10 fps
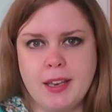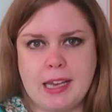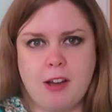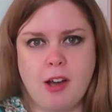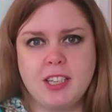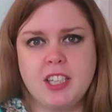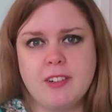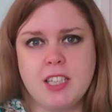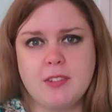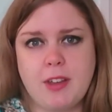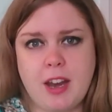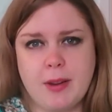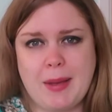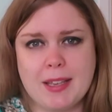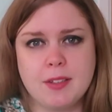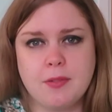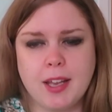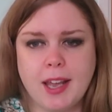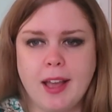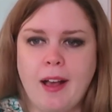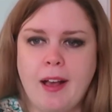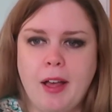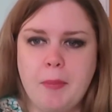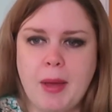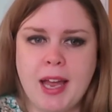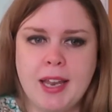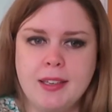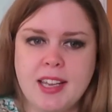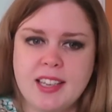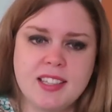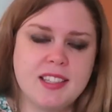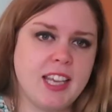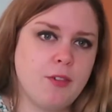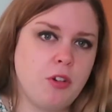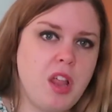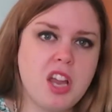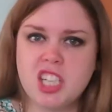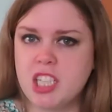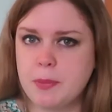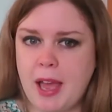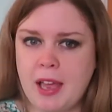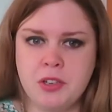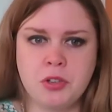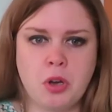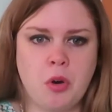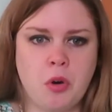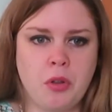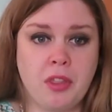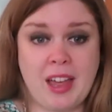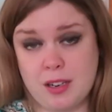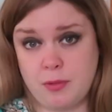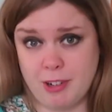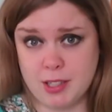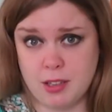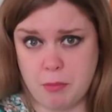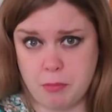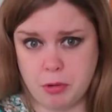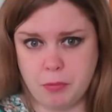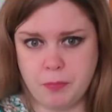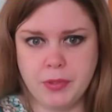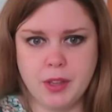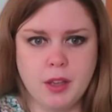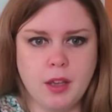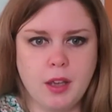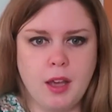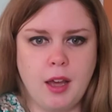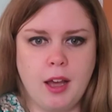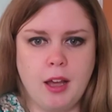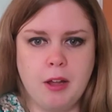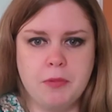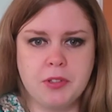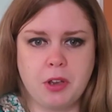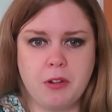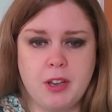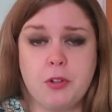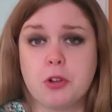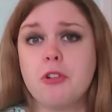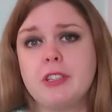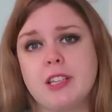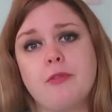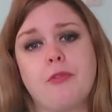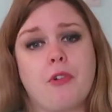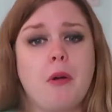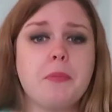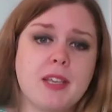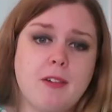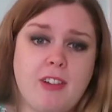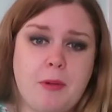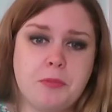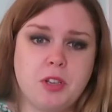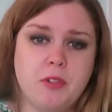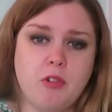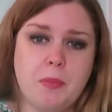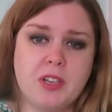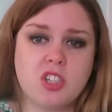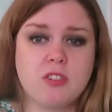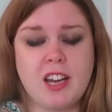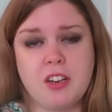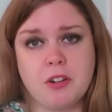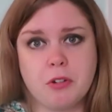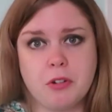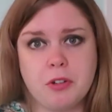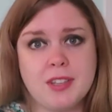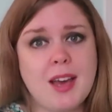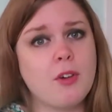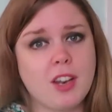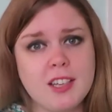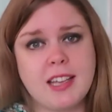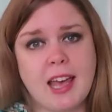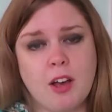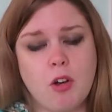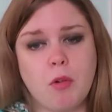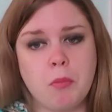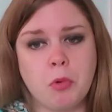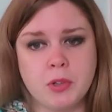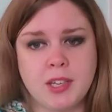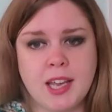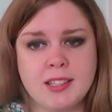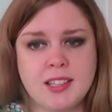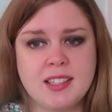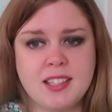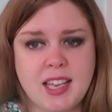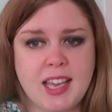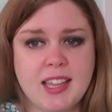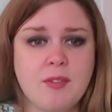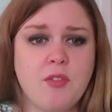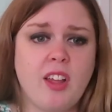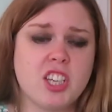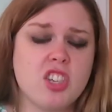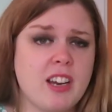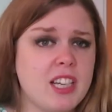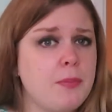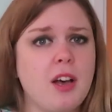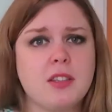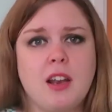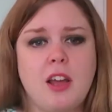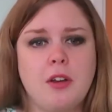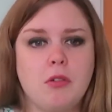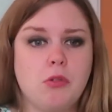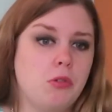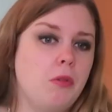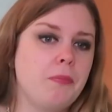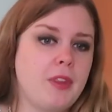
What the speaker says: Now itineraries vary massively and days at sea will largely depend on that, for example. So if you're cruising from Southampton for a Mediterranean cruise, that will entail more days at sea than flying straight to Barcelona or